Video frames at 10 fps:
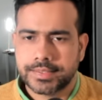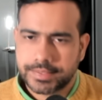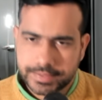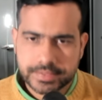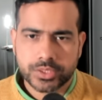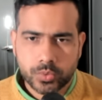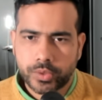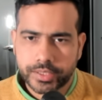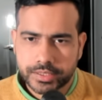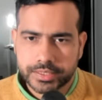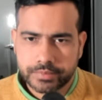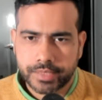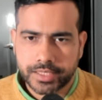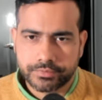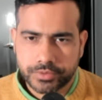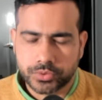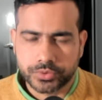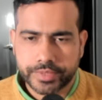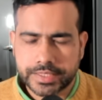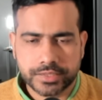is a quant in my view
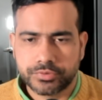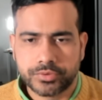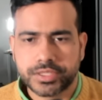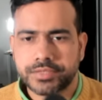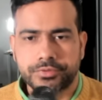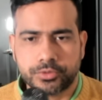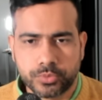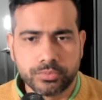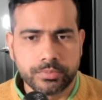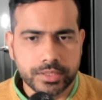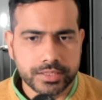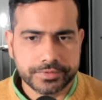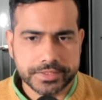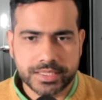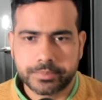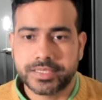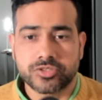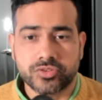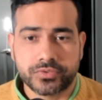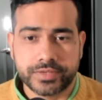right if you're working for bloomberg for example as a
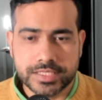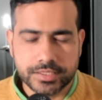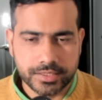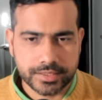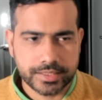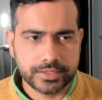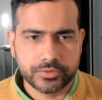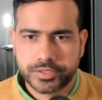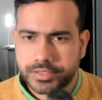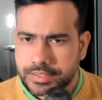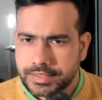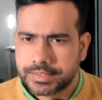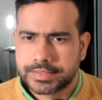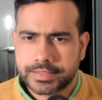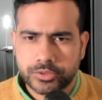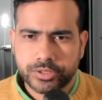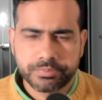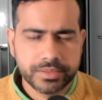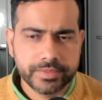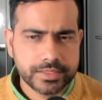software engineer and you are you know
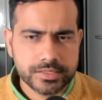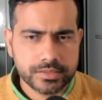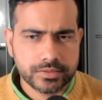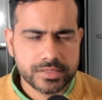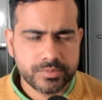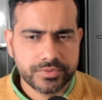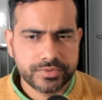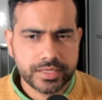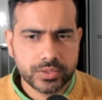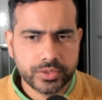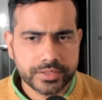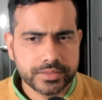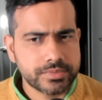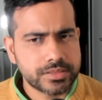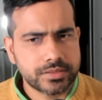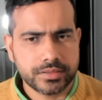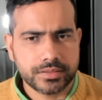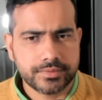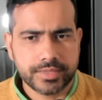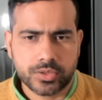implementing some of the algorithms
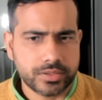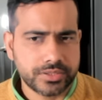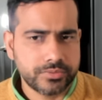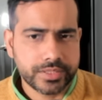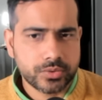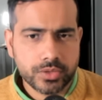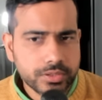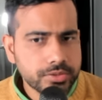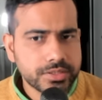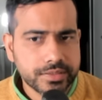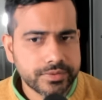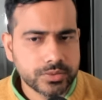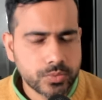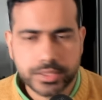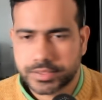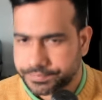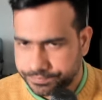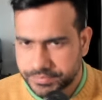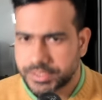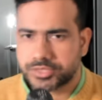uh, why not you can call yourself a quant
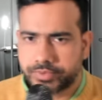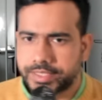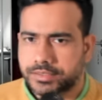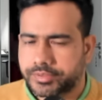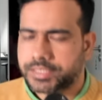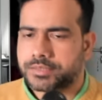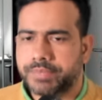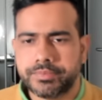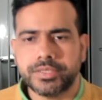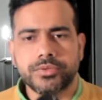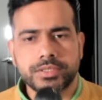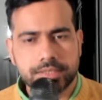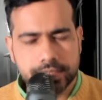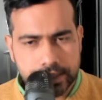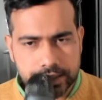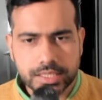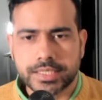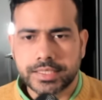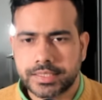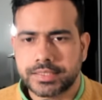that's fine right maybe you are
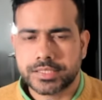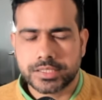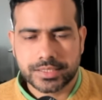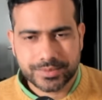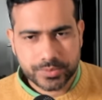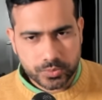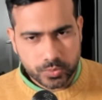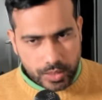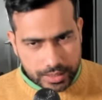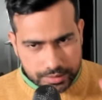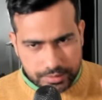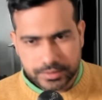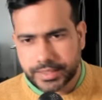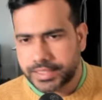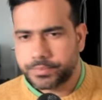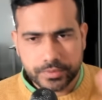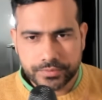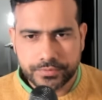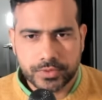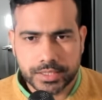targeting just a, one type
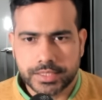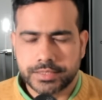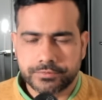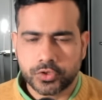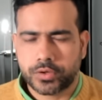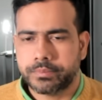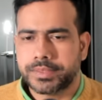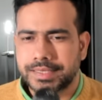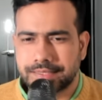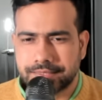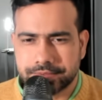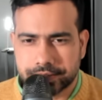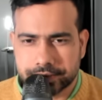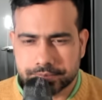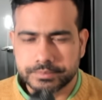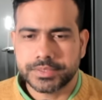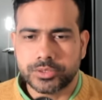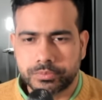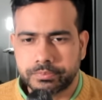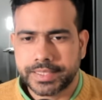of quantitative job but uh, you
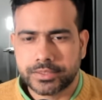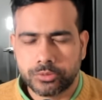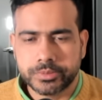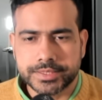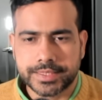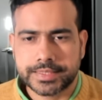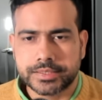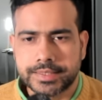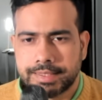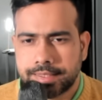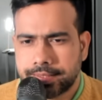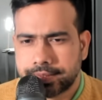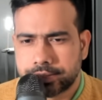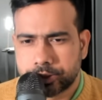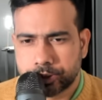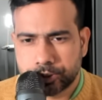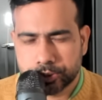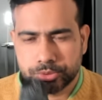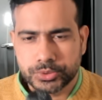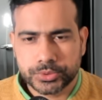know make no mistake to
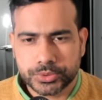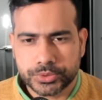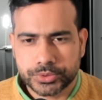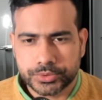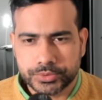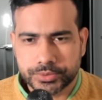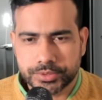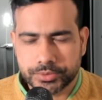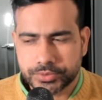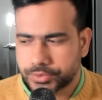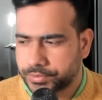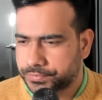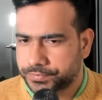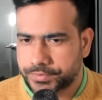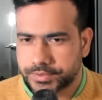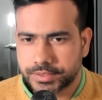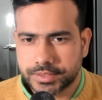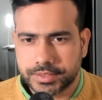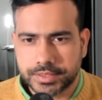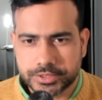to uh, to you know sort of
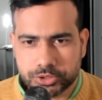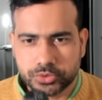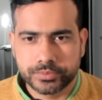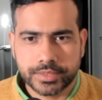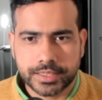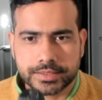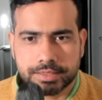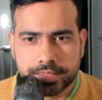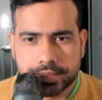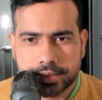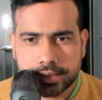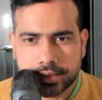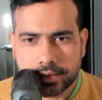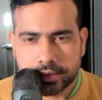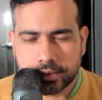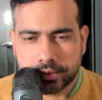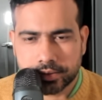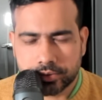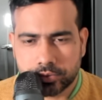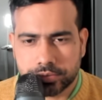uh, assume that uh,
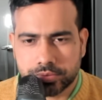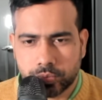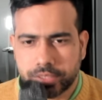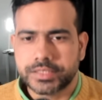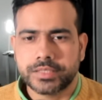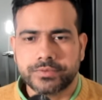you know quantitative